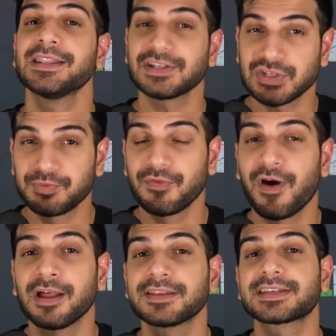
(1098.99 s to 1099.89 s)
Let's just move
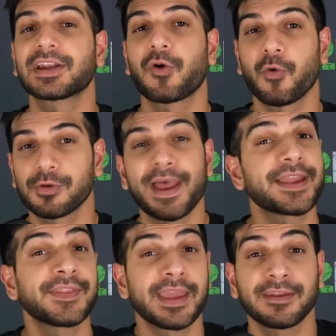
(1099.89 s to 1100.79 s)
on. Let's get a
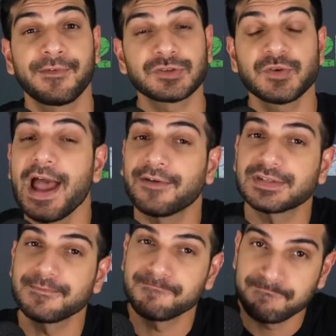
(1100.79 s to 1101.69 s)
quarterback in the NFL draft,